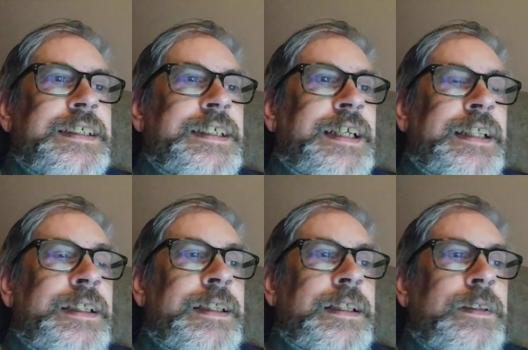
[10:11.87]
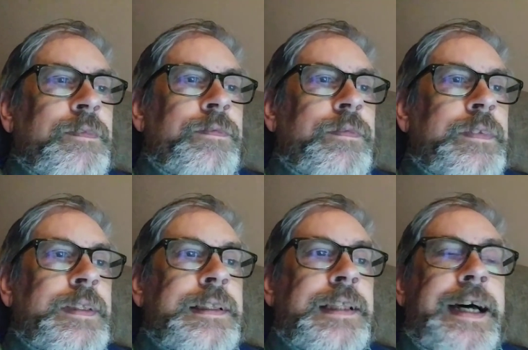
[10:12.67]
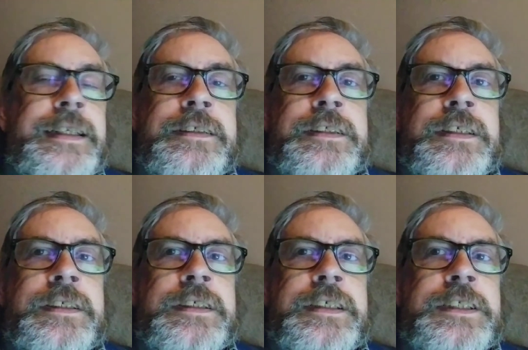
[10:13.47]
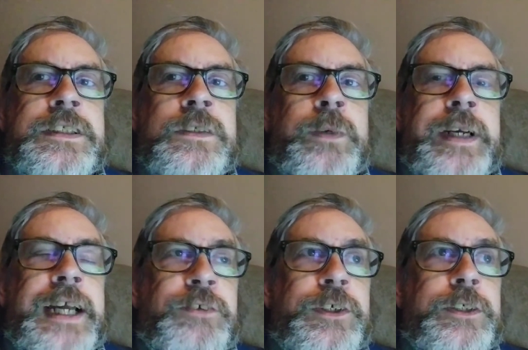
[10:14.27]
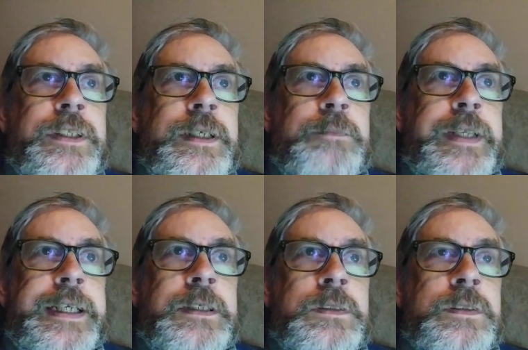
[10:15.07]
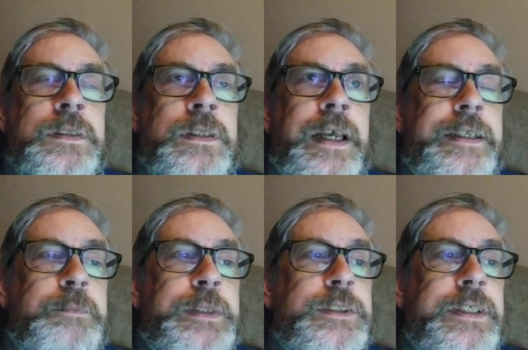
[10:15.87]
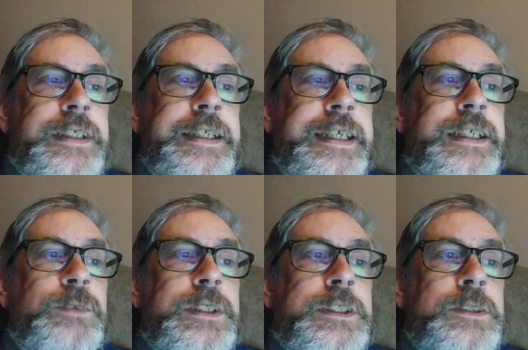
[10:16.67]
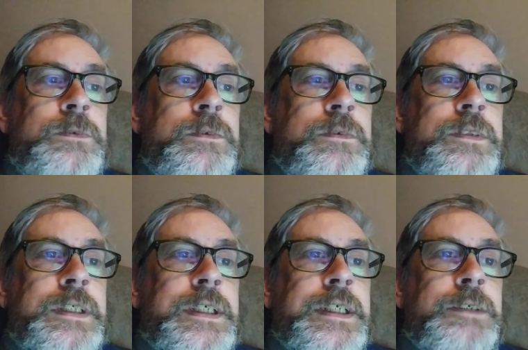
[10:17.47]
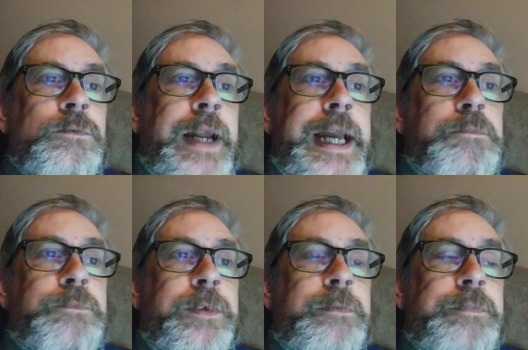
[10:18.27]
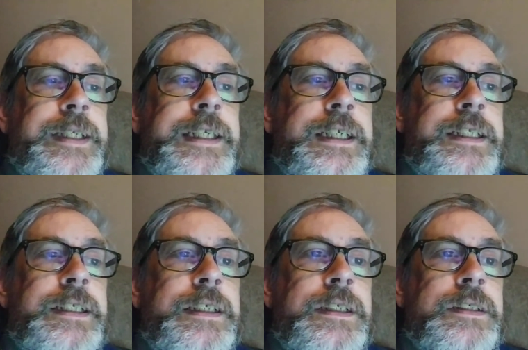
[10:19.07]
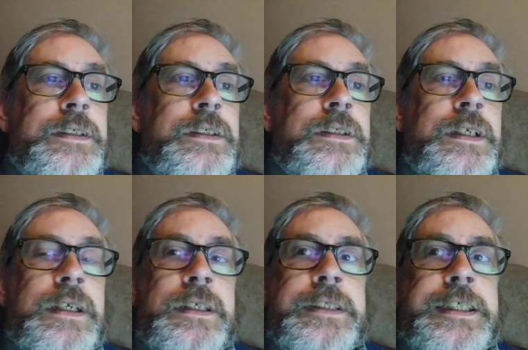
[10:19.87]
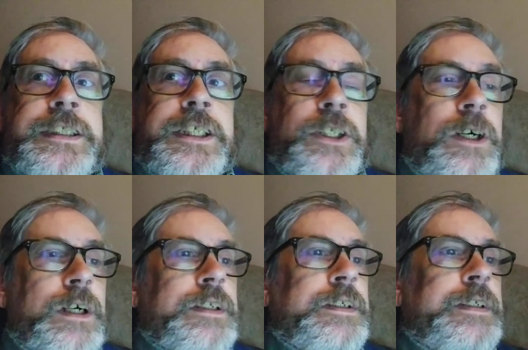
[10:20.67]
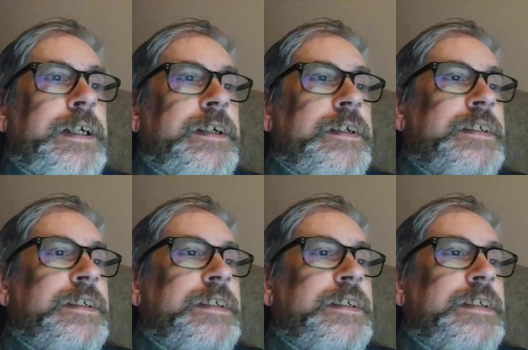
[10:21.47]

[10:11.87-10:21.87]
Uh, lot of when I've heard them, they a lot of the music they did was rap from the DC Talk era.